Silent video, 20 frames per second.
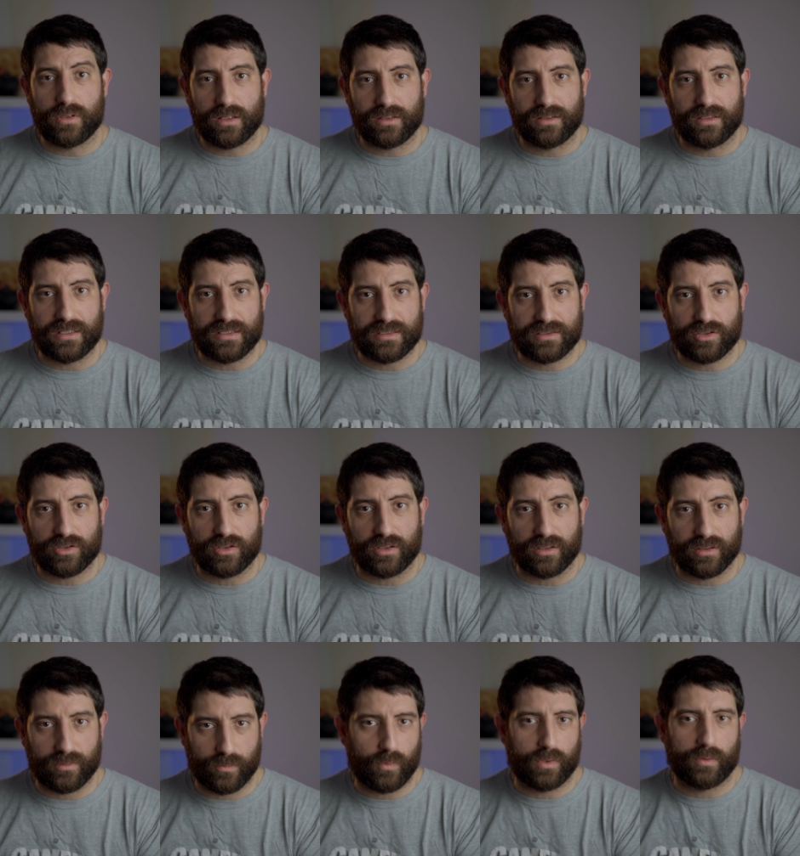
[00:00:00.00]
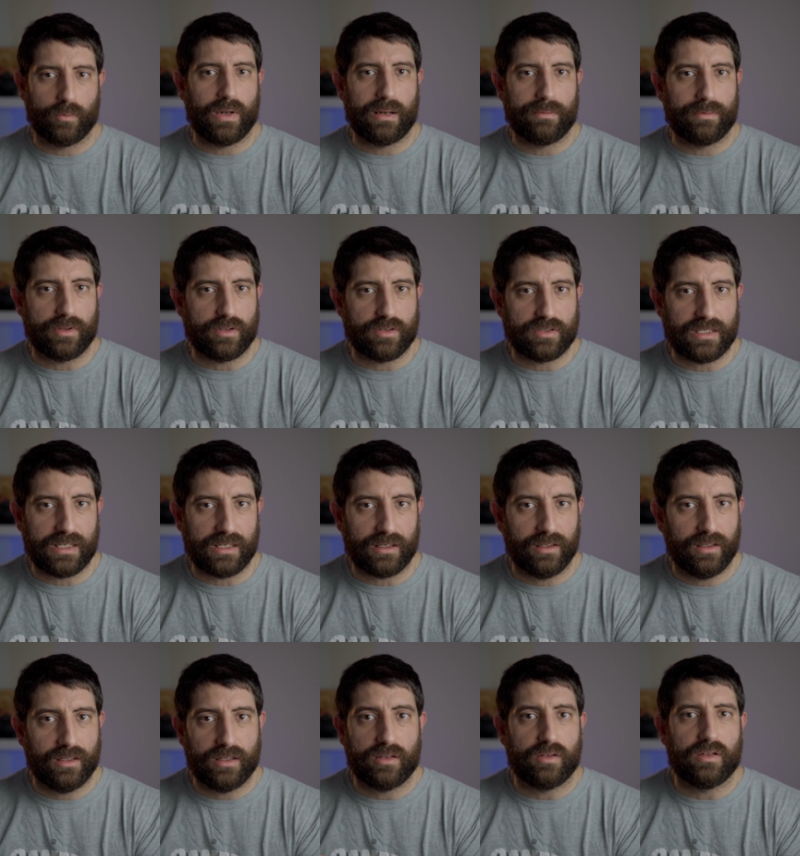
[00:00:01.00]
not distort whatever you're seeing?
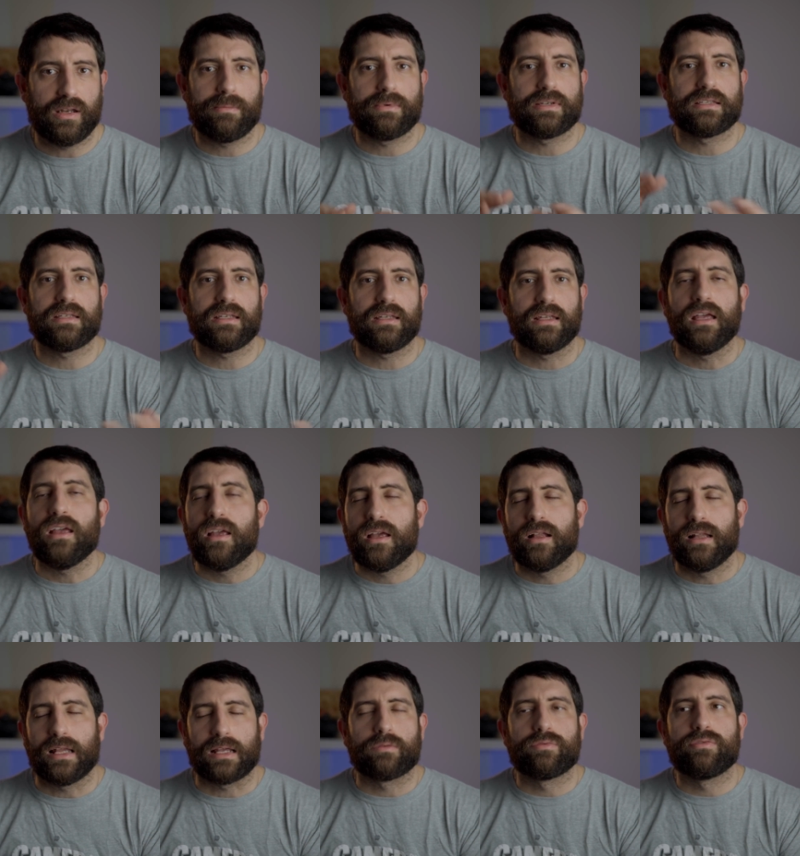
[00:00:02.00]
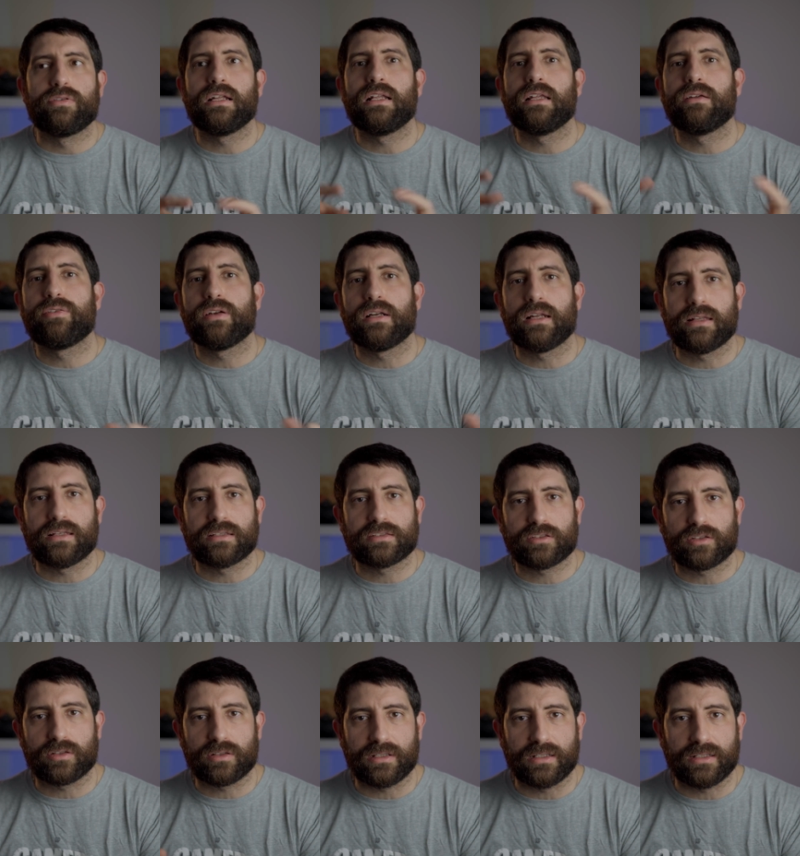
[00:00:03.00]
You never see like really, really
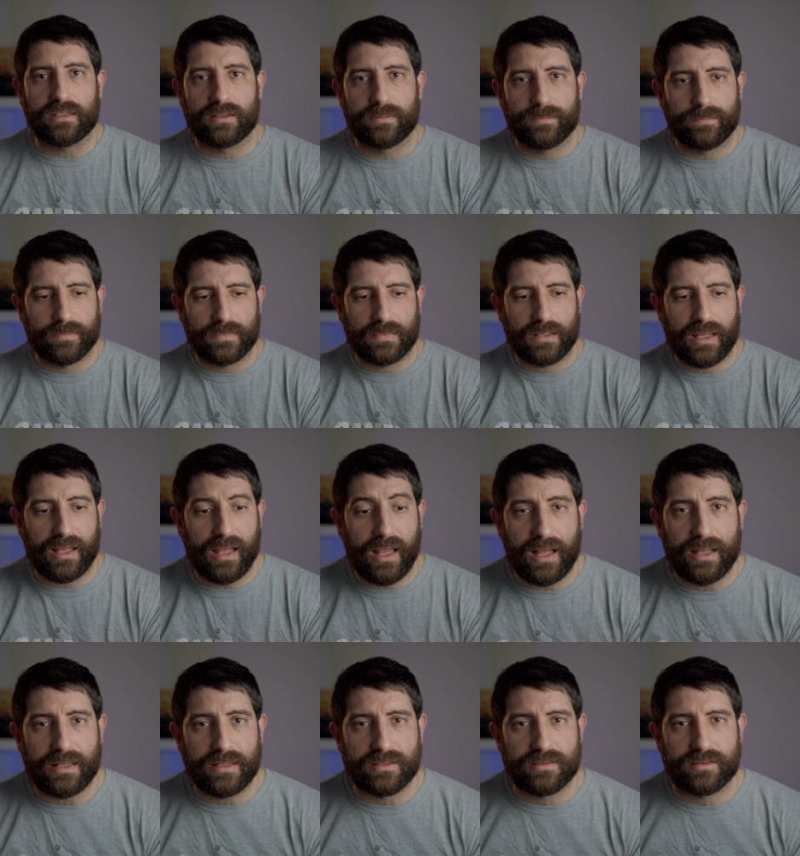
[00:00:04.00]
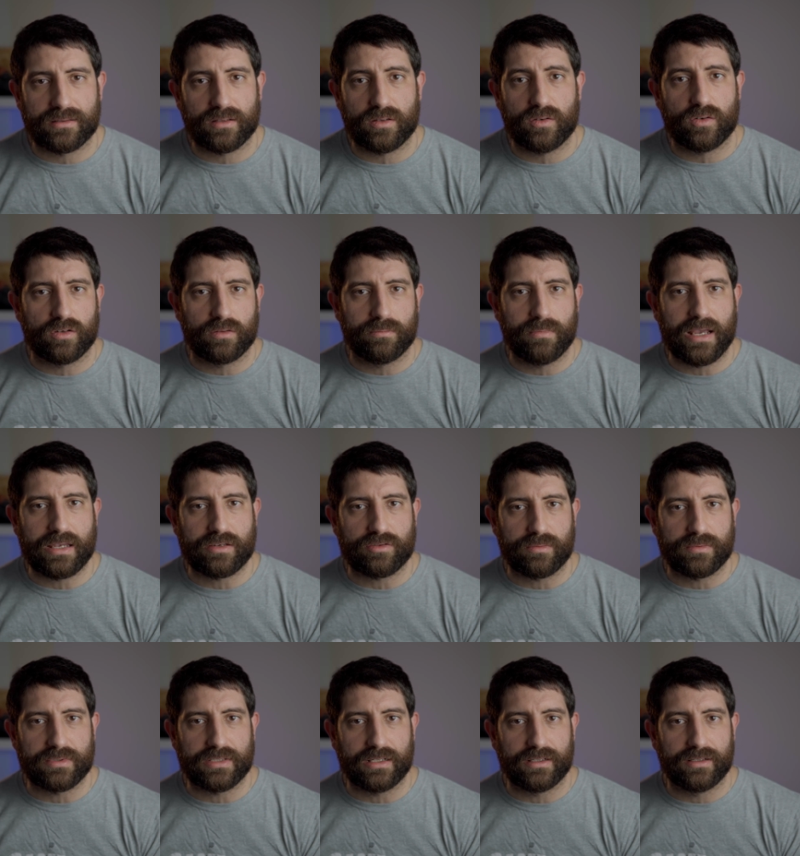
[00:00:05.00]
distorted ants or
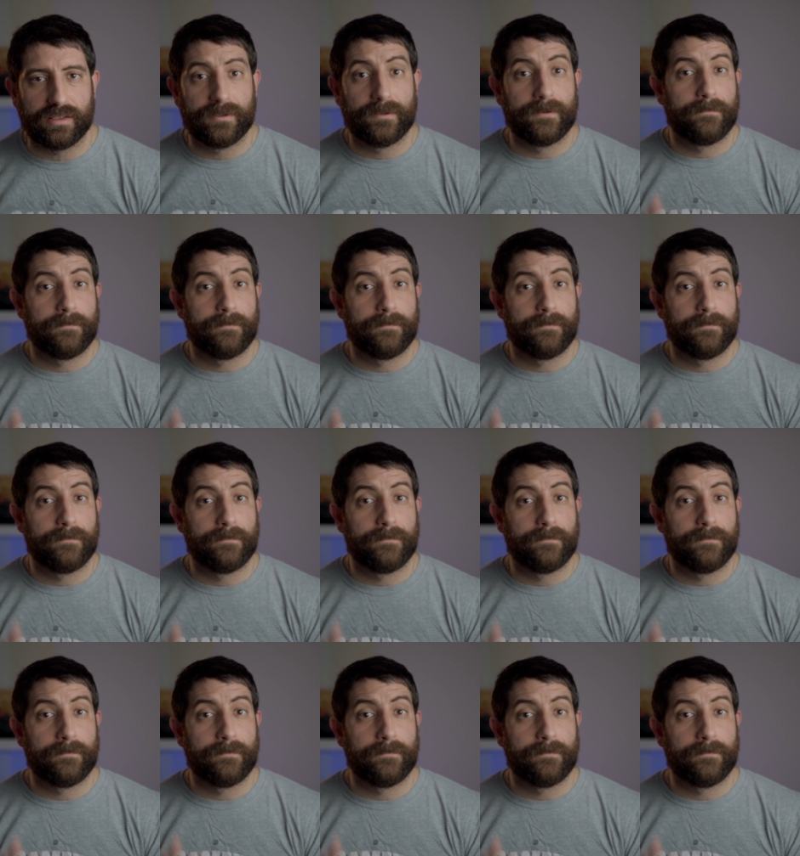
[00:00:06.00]
mushrooms there.